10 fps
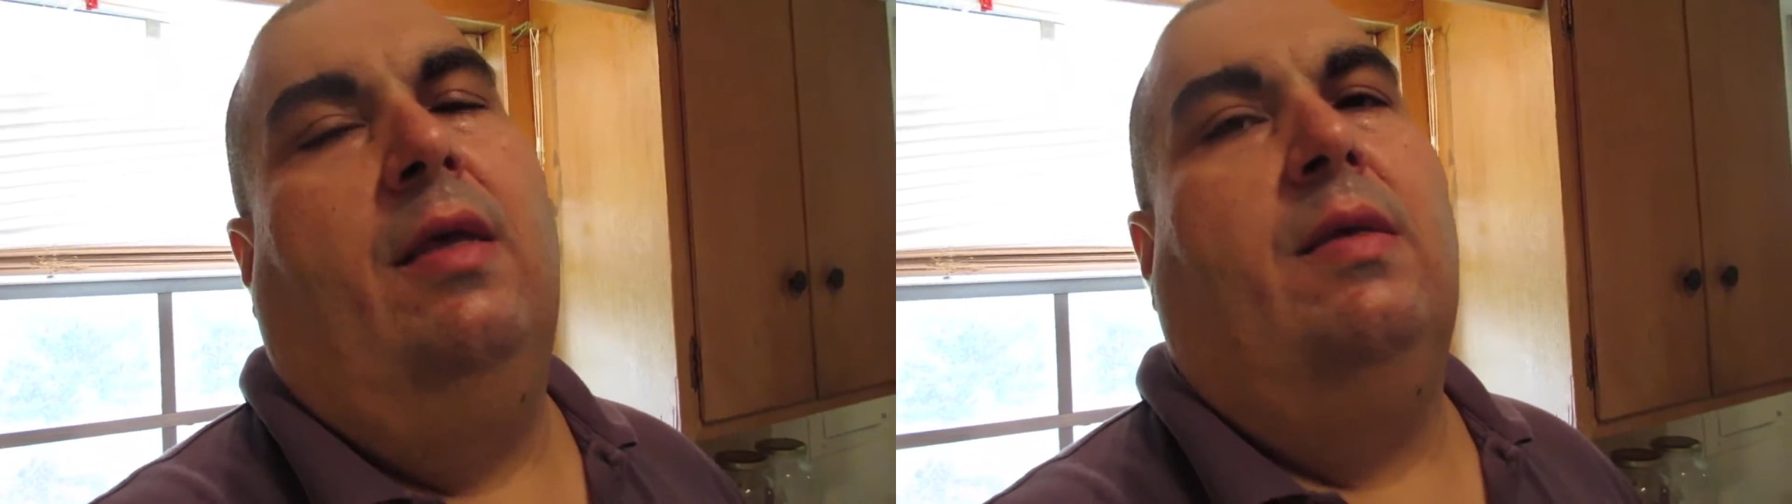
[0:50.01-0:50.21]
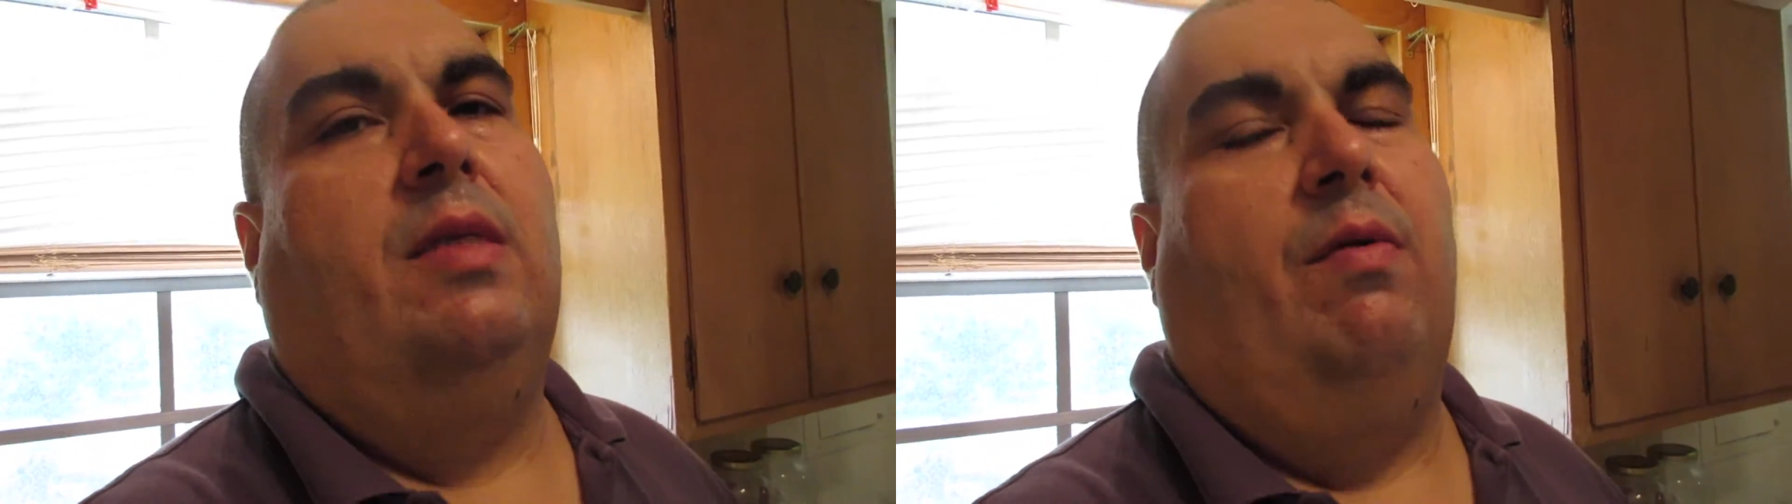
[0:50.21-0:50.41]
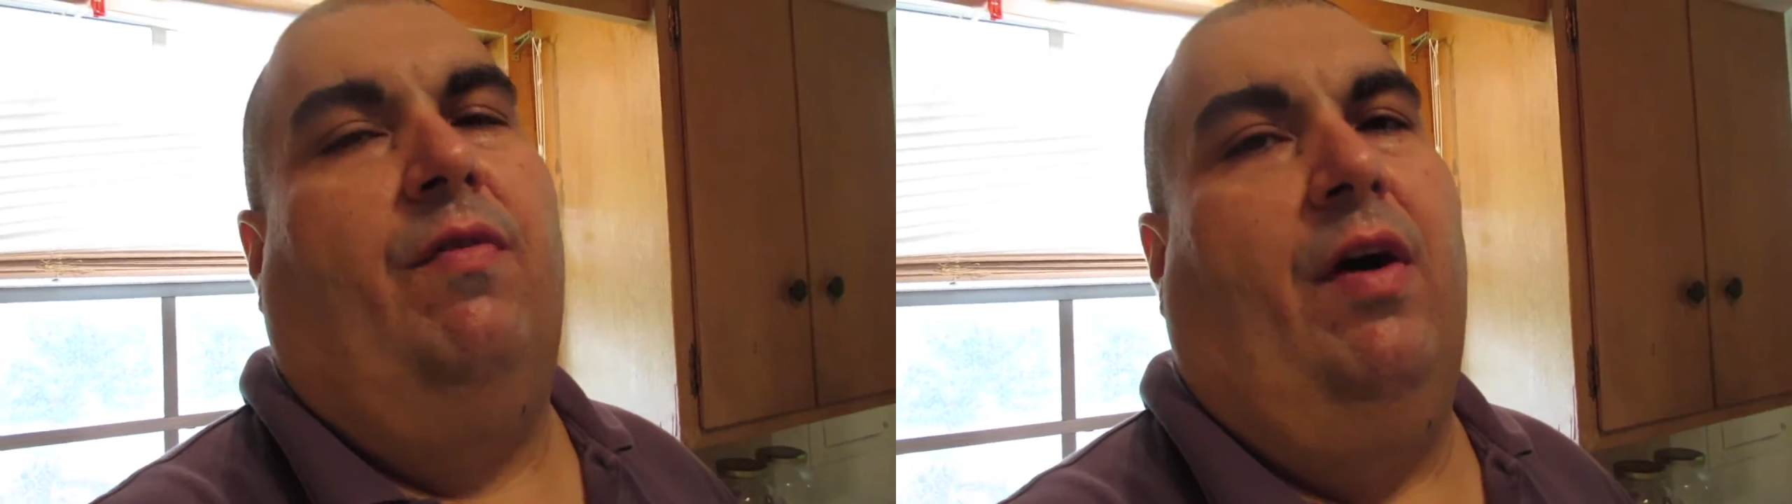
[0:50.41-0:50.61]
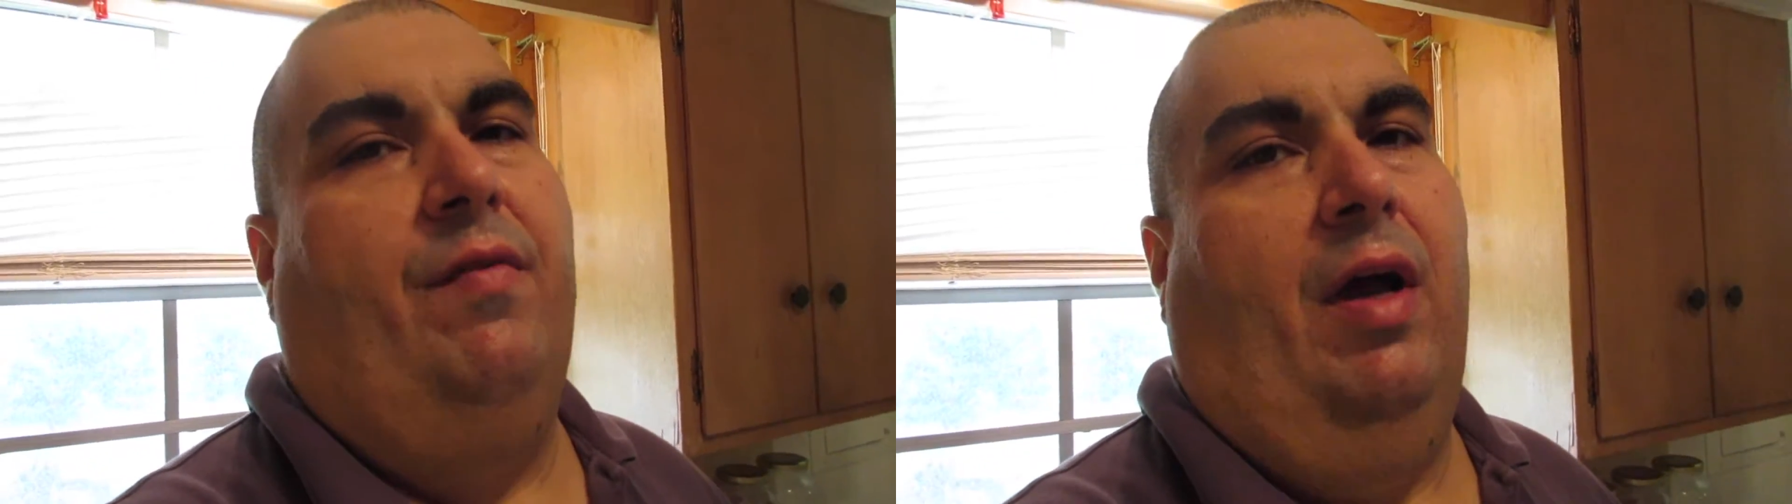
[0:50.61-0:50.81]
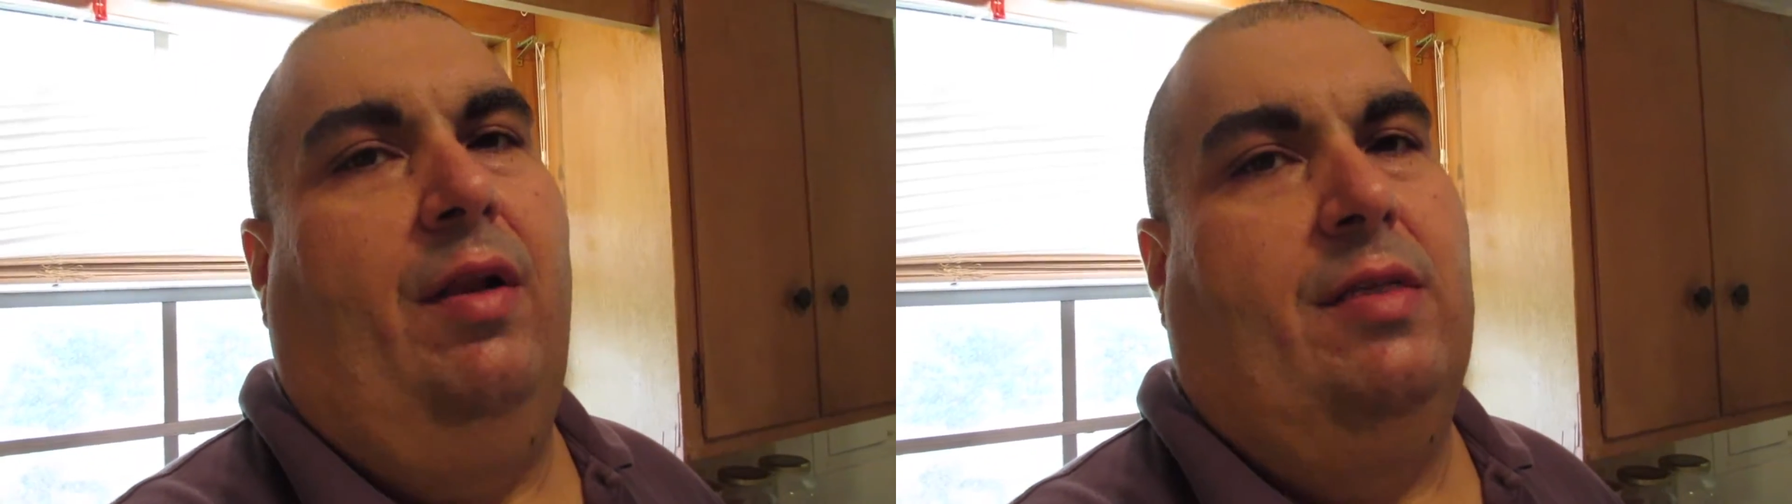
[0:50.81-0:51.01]

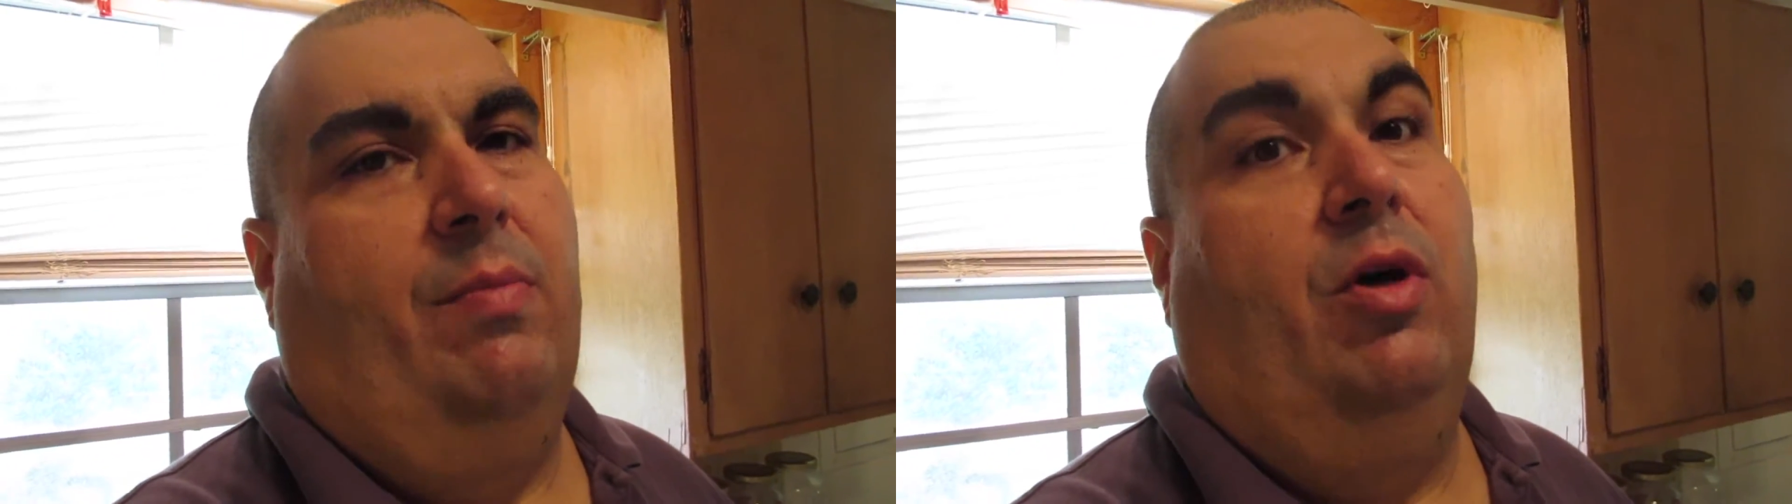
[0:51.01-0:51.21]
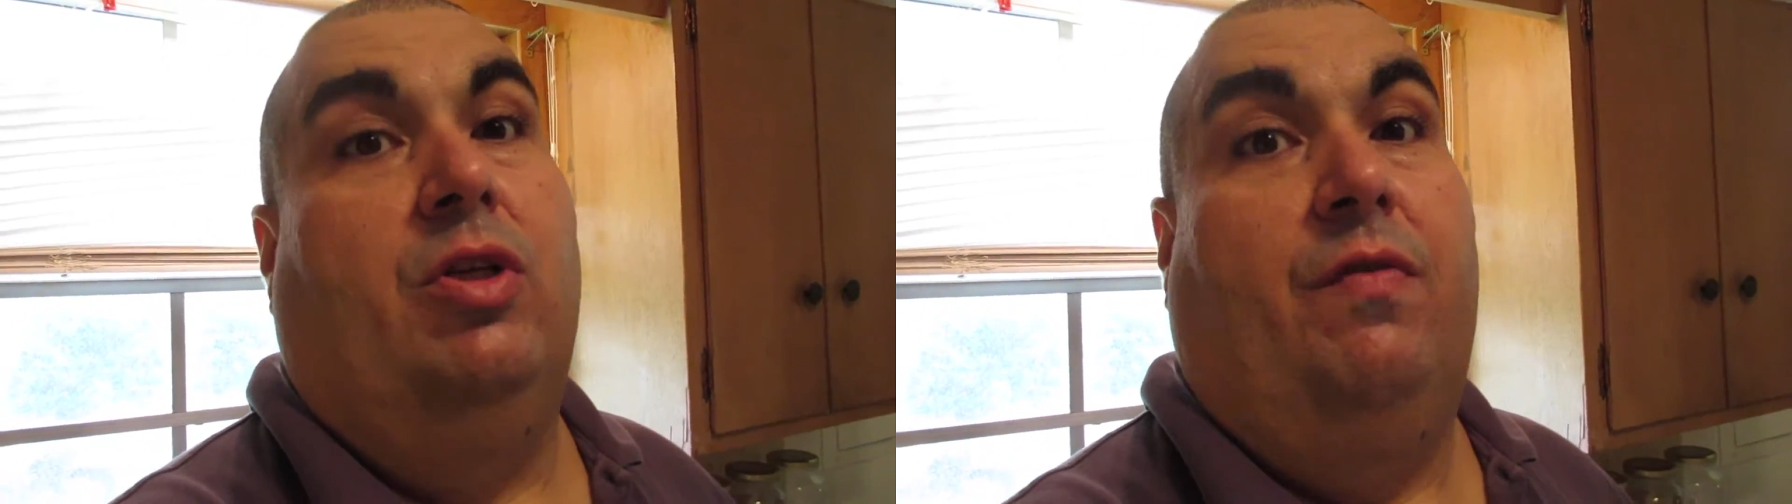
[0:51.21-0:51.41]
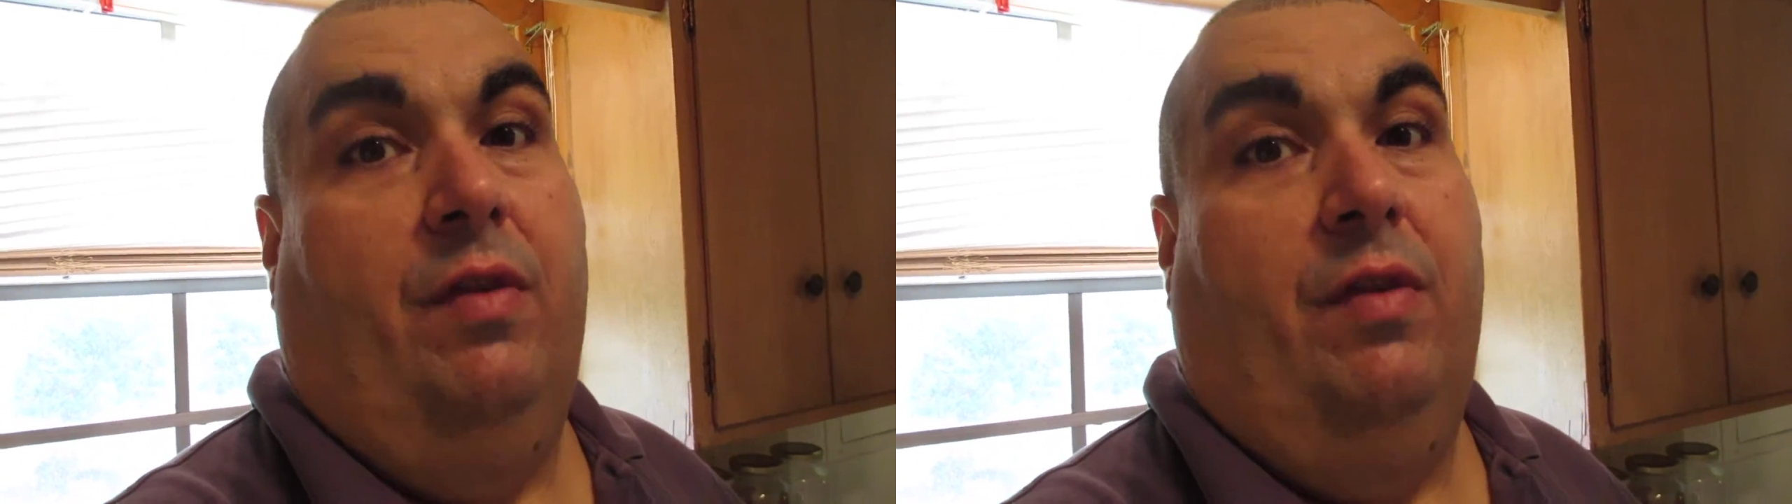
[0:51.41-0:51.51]
$75 I budget